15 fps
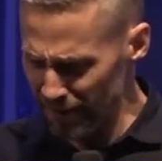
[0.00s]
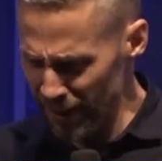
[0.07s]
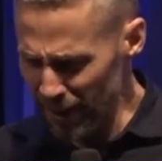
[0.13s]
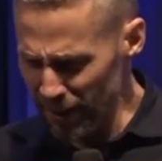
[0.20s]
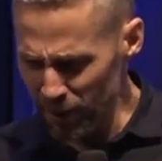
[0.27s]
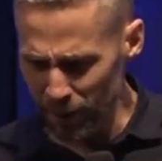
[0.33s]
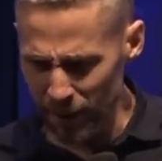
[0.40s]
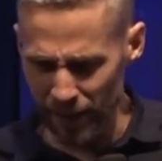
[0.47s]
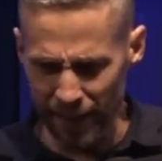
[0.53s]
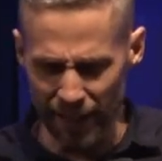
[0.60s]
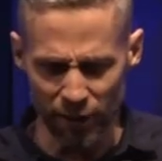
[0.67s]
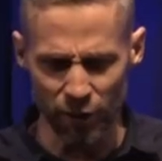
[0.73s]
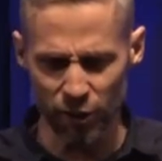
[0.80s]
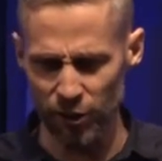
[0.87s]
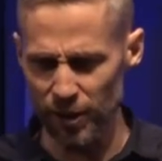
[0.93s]
their
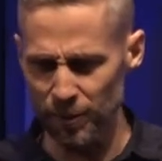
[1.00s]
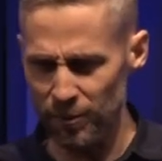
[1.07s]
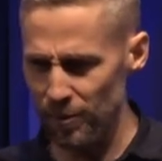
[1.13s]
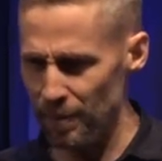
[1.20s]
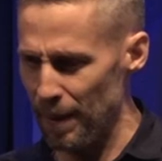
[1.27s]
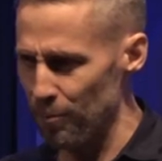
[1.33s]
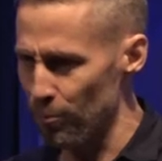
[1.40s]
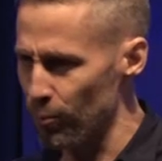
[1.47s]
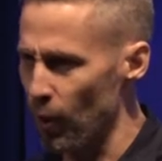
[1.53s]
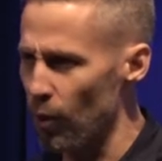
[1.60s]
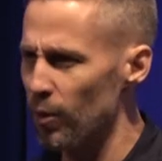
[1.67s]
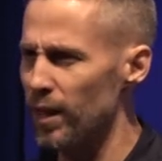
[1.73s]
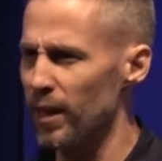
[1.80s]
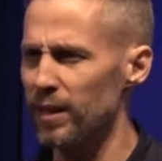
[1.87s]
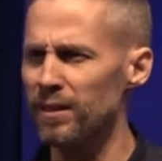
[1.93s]
relationships have been
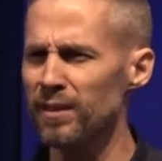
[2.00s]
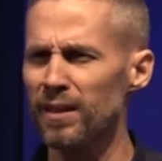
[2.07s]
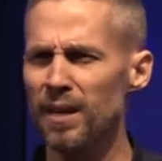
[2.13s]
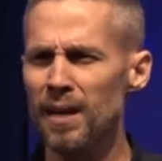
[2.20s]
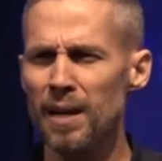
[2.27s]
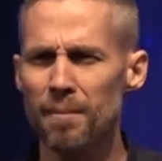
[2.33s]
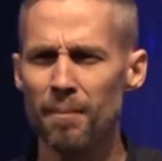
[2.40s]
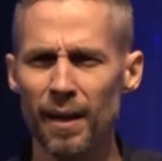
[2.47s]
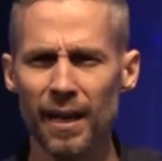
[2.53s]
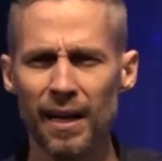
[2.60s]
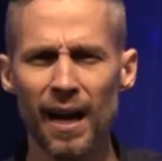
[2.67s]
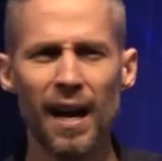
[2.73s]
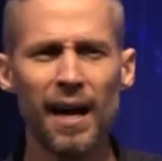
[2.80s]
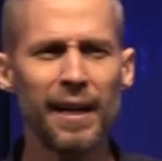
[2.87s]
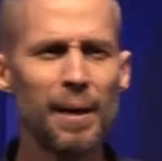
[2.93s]
broken. But
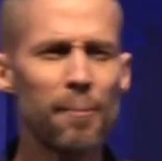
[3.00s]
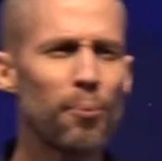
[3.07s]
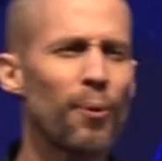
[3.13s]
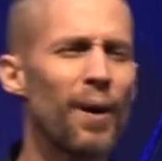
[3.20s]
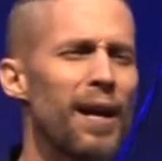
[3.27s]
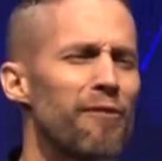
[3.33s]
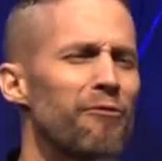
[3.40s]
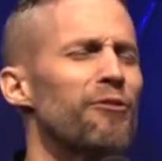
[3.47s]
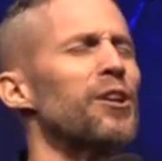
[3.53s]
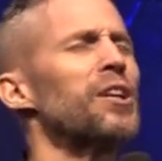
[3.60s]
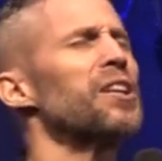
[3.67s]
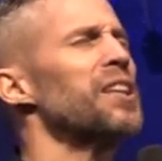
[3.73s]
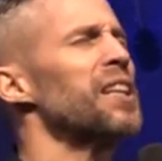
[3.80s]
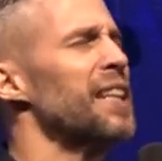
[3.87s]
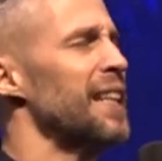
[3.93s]
God, I pray for
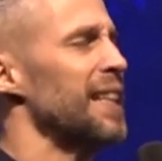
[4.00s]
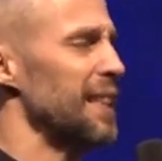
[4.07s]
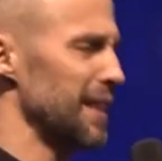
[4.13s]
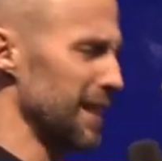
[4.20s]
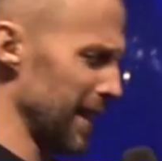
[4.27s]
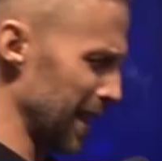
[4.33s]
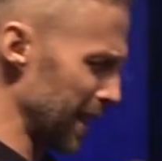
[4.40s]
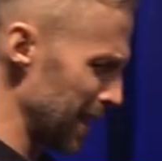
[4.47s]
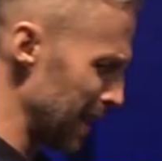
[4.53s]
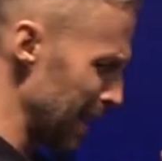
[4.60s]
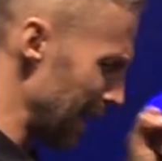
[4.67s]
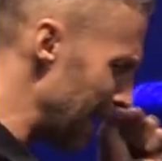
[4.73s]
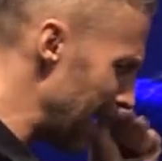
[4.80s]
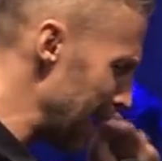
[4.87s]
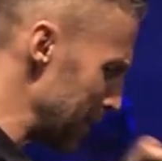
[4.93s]
your healing.
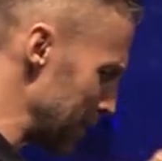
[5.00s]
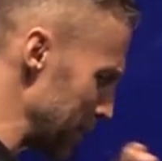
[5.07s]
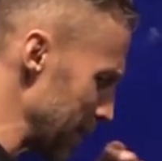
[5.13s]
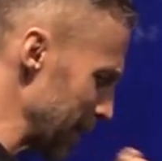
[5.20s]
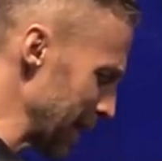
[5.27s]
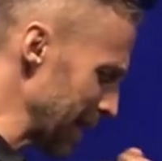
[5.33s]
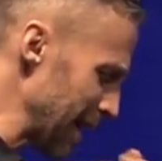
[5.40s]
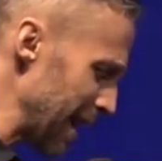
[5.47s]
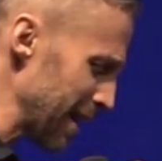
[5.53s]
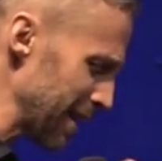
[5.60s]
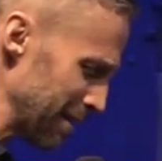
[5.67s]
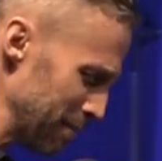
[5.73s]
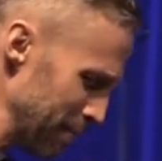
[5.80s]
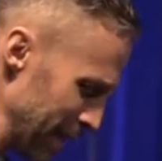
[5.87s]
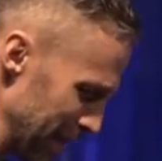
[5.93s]
God, you're a
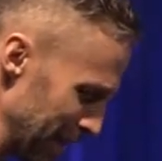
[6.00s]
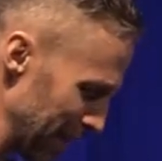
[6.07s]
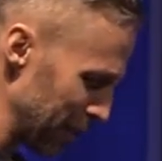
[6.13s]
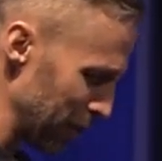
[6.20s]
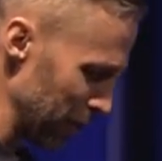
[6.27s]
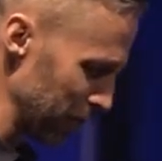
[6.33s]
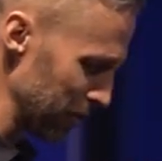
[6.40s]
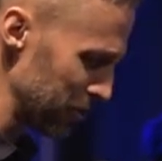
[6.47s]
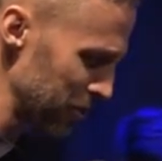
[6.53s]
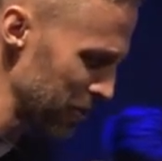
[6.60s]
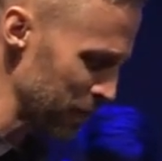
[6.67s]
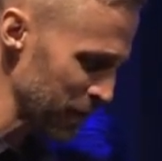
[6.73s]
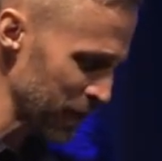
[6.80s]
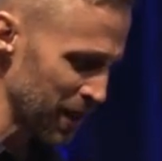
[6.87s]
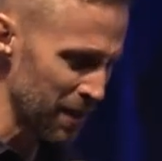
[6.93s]
God of miracles.
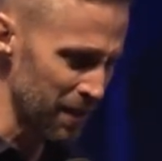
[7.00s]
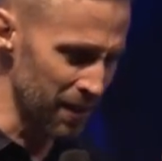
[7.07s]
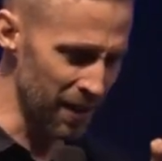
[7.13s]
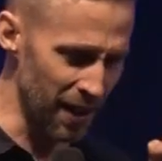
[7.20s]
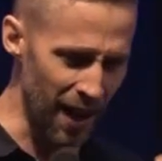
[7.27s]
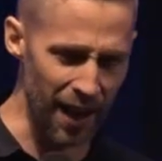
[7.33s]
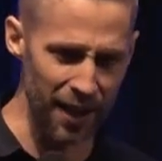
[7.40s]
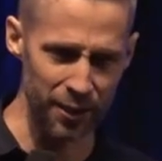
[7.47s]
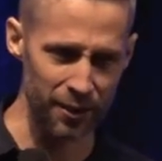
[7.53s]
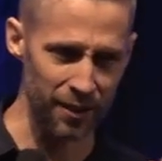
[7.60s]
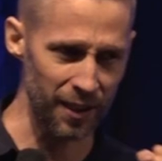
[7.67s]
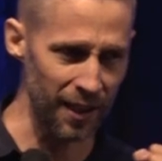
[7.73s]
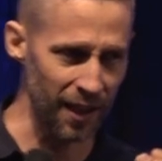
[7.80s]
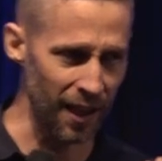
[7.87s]
God, you're a